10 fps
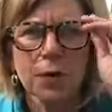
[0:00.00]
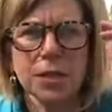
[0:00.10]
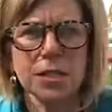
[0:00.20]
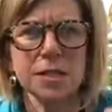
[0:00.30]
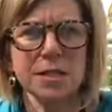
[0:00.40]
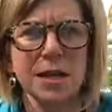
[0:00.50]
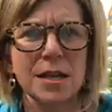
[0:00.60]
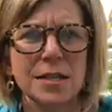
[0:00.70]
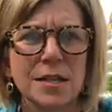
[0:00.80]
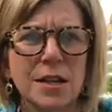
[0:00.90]
Krista
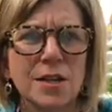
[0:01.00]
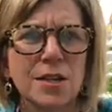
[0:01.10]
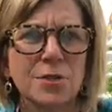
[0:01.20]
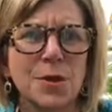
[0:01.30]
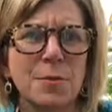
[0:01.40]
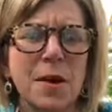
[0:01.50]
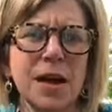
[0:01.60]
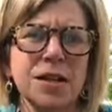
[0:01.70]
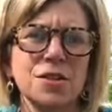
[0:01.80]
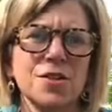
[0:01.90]
says, a good
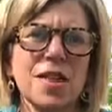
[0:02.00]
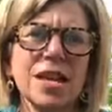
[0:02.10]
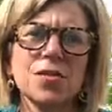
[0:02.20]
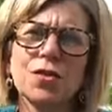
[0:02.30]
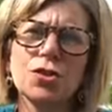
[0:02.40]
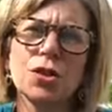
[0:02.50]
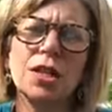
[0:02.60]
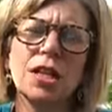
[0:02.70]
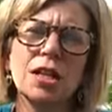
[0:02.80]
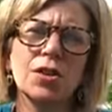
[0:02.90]
reminder. Thanks for
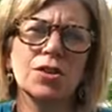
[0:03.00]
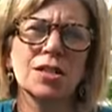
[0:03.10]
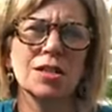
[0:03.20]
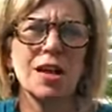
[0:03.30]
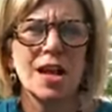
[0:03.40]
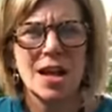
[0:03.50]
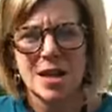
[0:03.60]
joining in, Krista.